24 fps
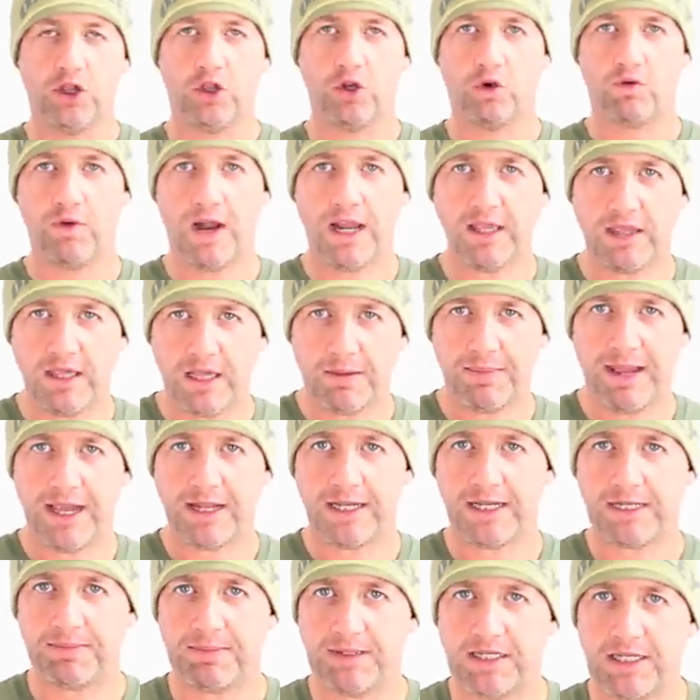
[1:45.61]
the great thing
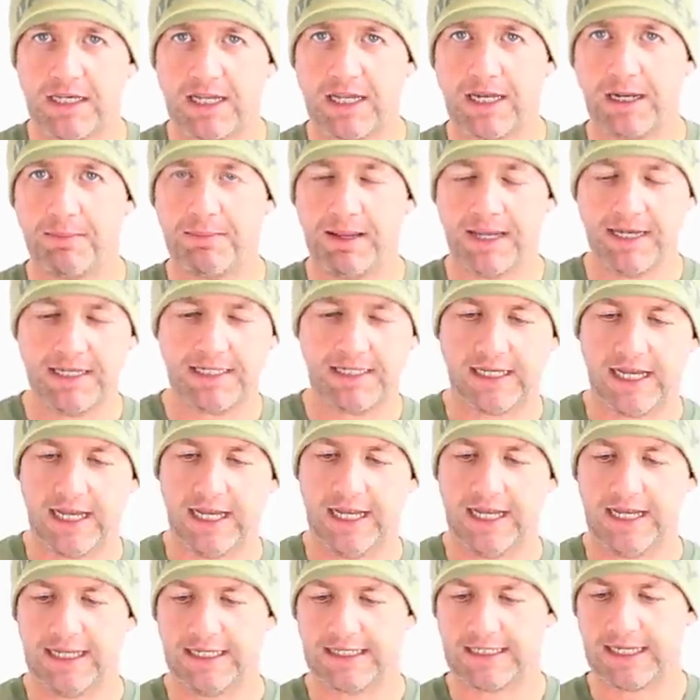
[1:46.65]
about this particular piece
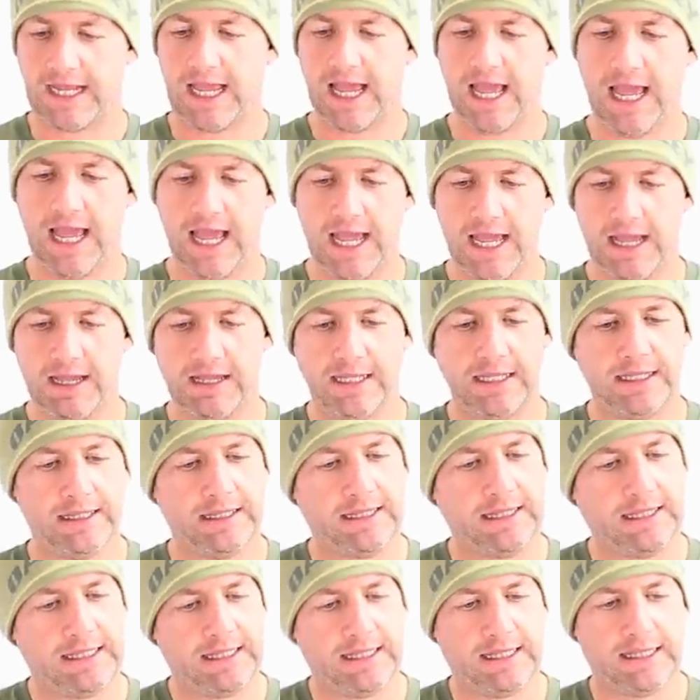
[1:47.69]
is
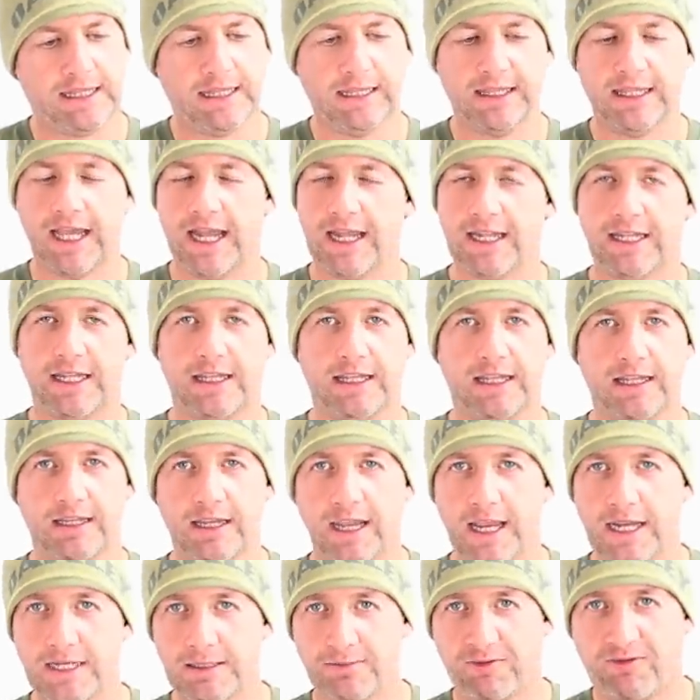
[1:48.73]
that
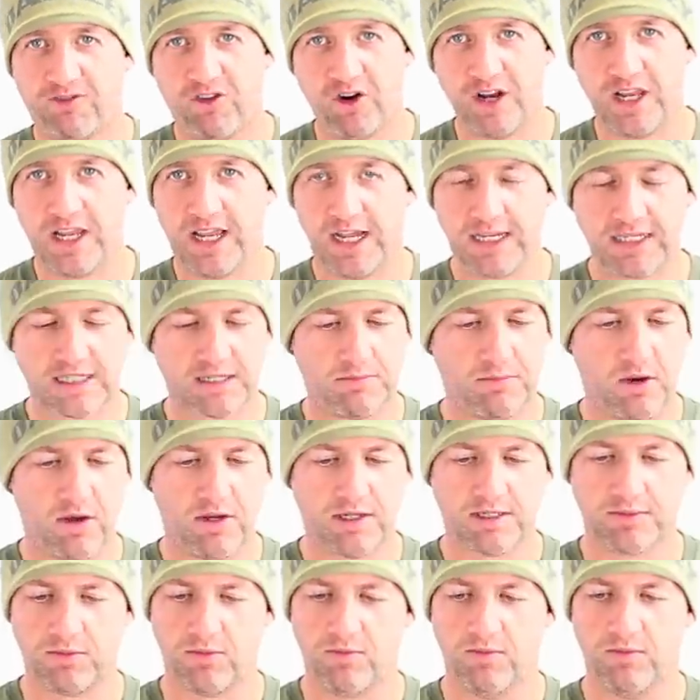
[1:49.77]
it's fully
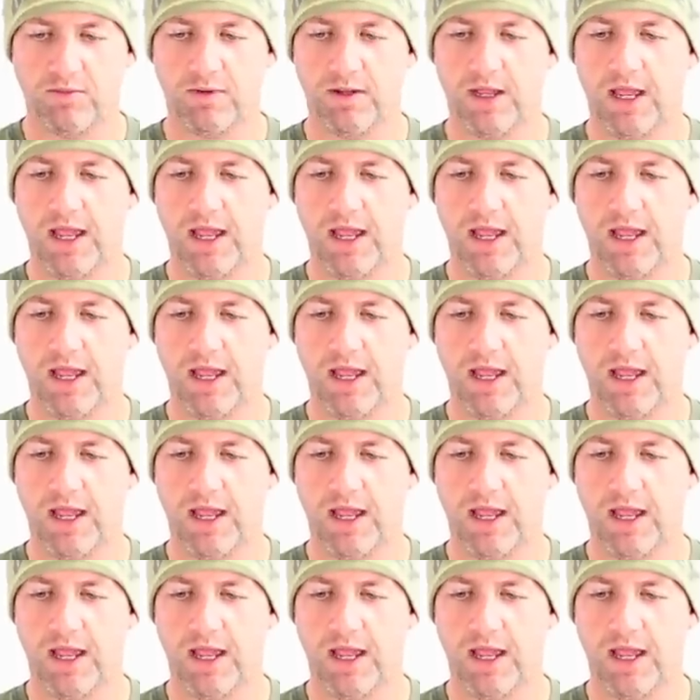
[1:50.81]
customizable,